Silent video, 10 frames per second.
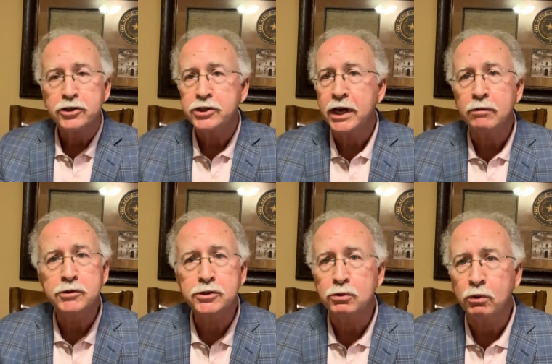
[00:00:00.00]
same
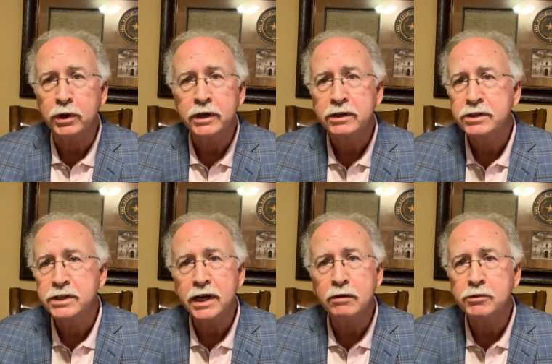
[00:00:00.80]
story,
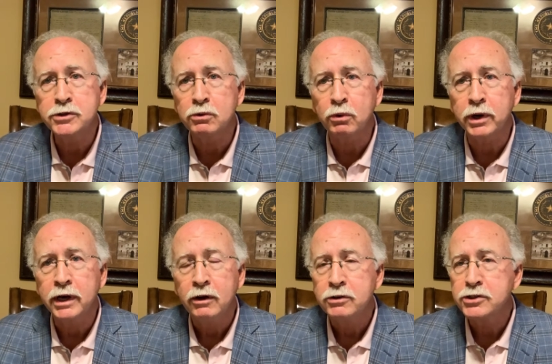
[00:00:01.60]
same story.
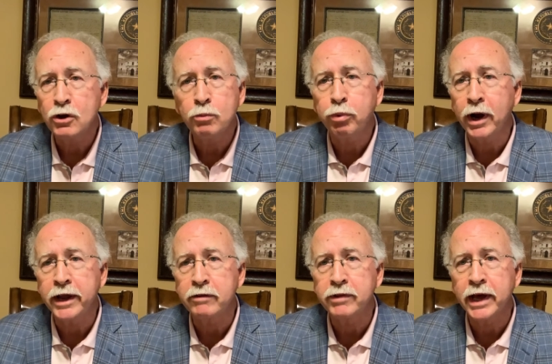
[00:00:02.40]
So
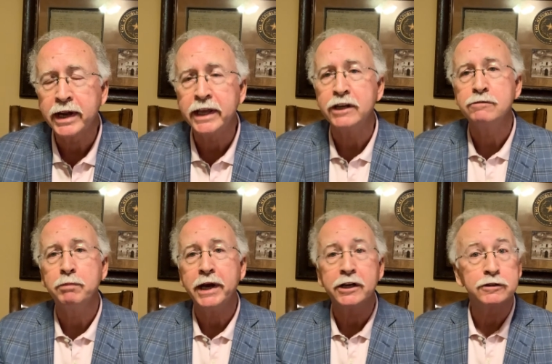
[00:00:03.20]
proud of that. It has
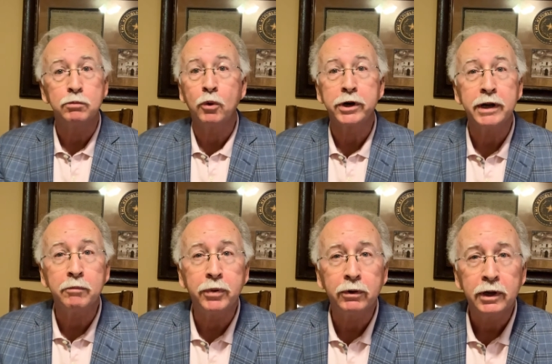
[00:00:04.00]
made us more
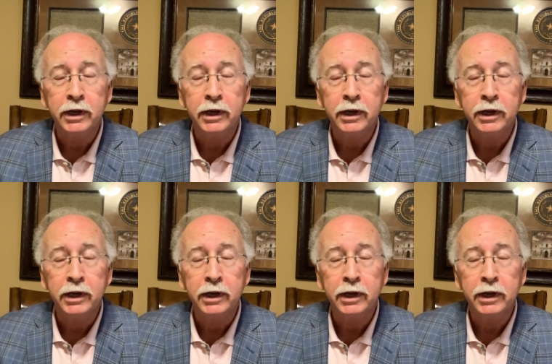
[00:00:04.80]
nimble.